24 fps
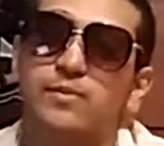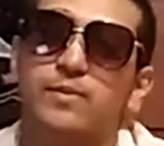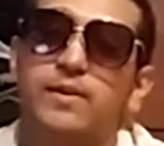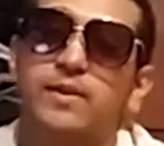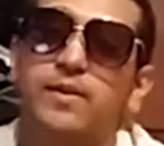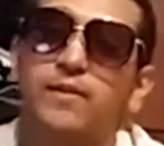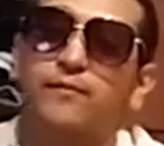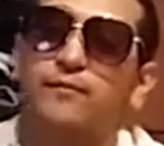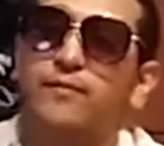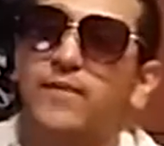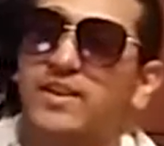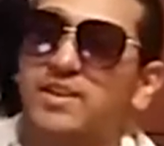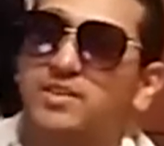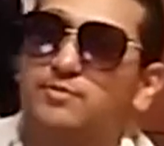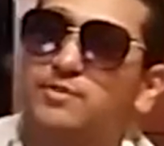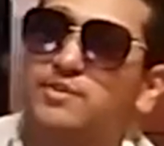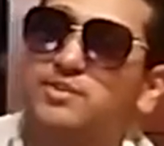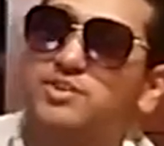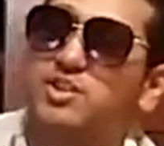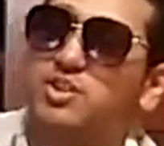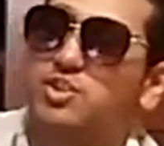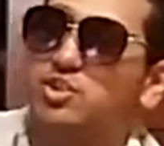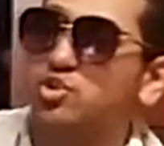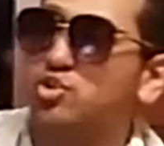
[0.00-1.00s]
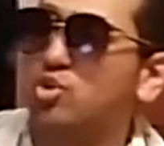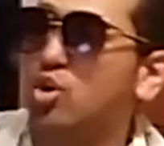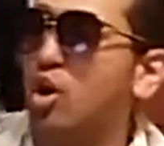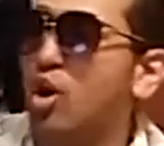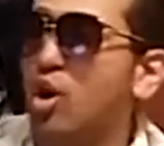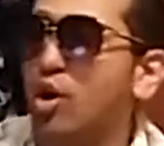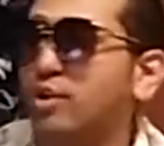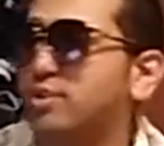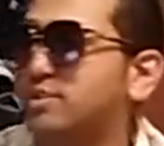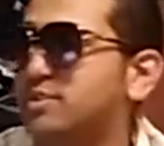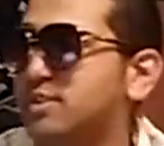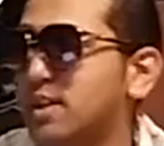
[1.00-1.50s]
Even if Vince was in
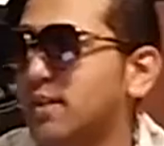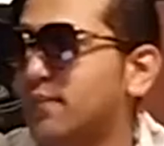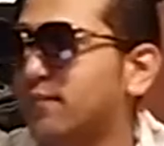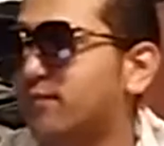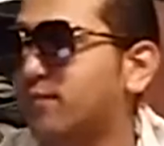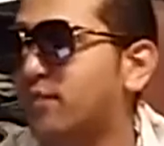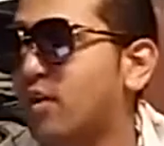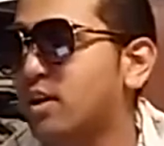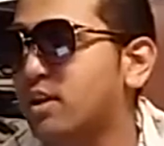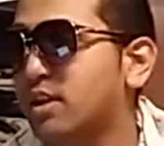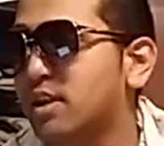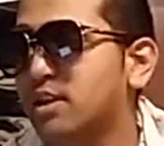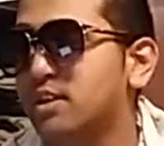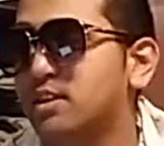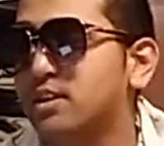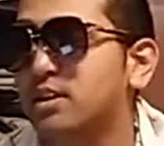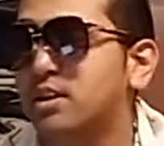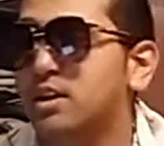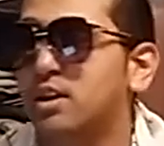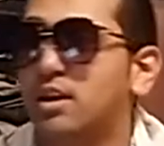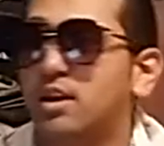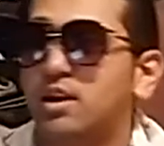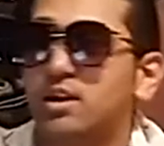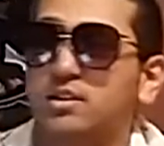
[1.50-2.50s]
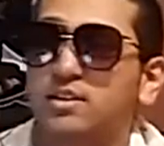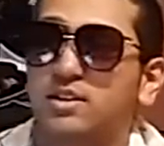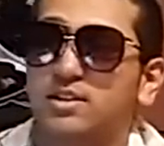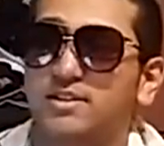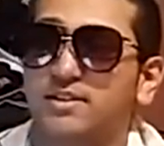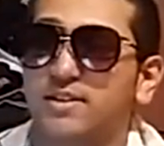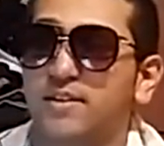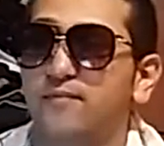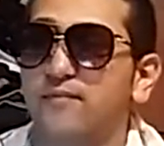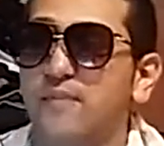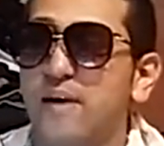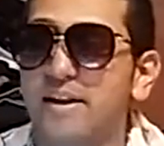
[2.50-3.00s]
charge, like, fucking,
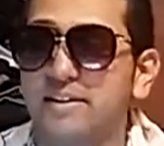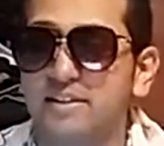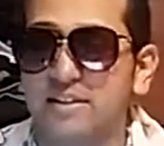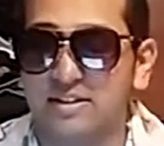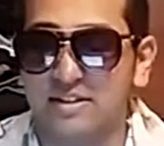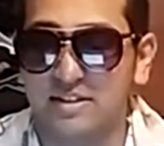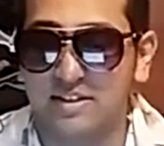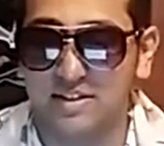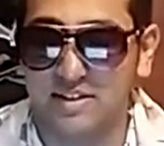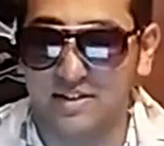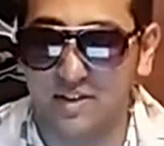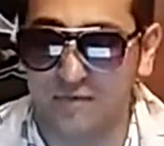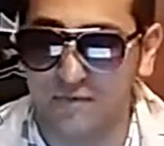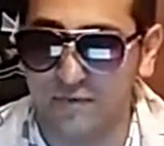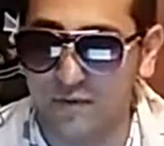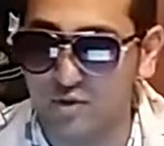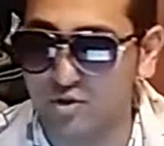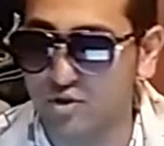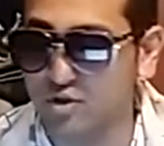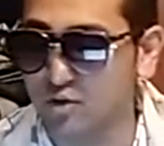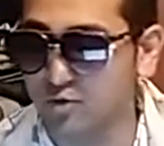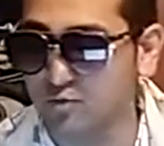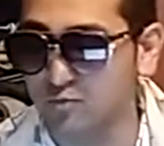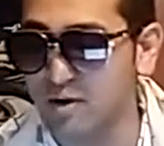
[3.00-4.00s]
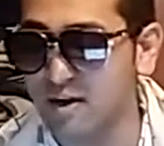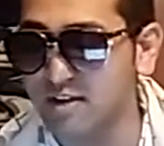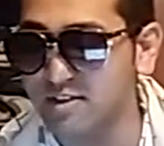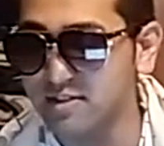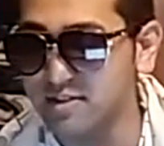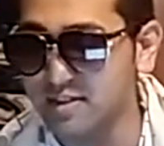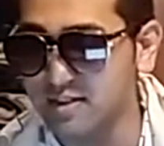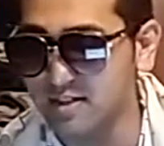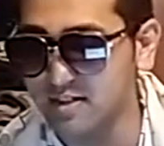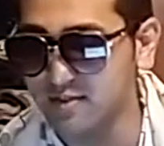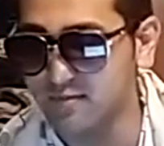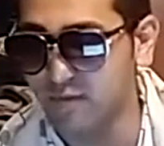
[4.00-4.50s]
just the fact that this is the future of
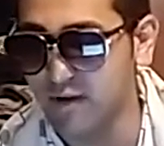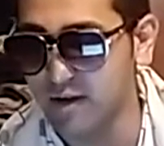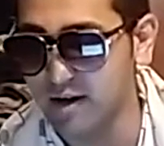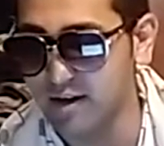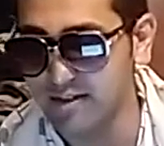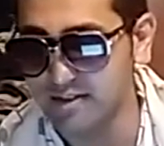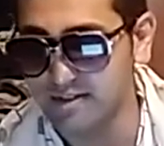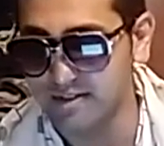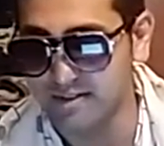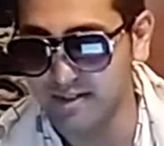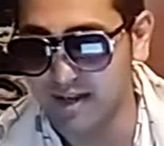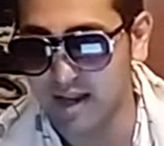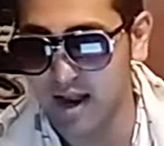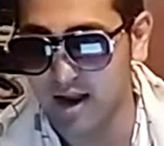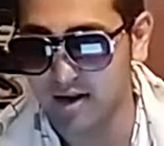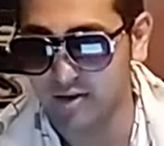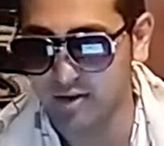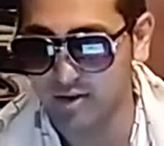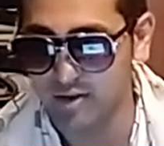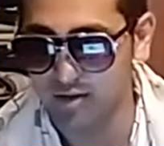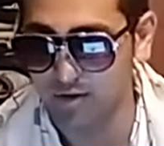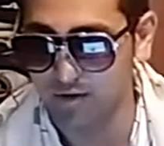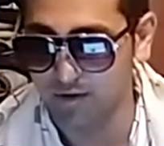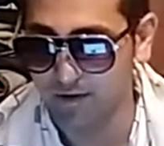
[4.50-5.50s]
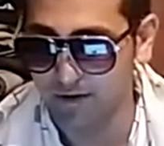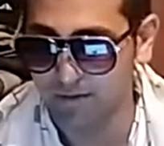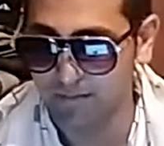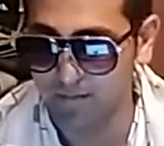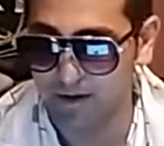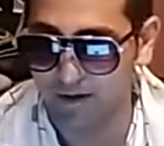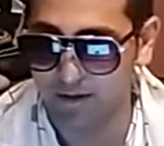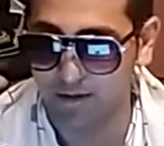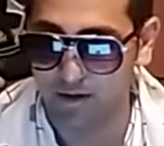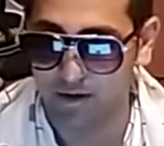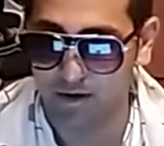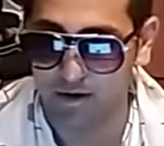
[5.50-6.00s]
wrestling is fucking sad. You know what I
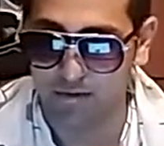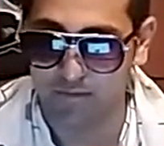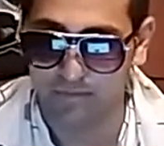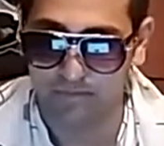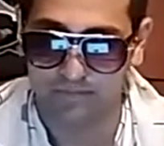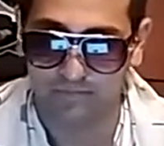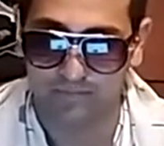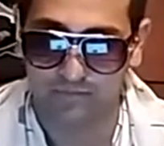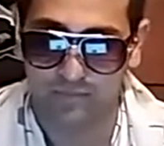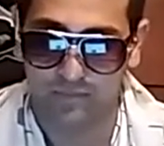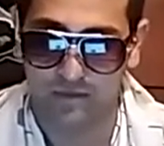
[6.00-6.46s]
mean there?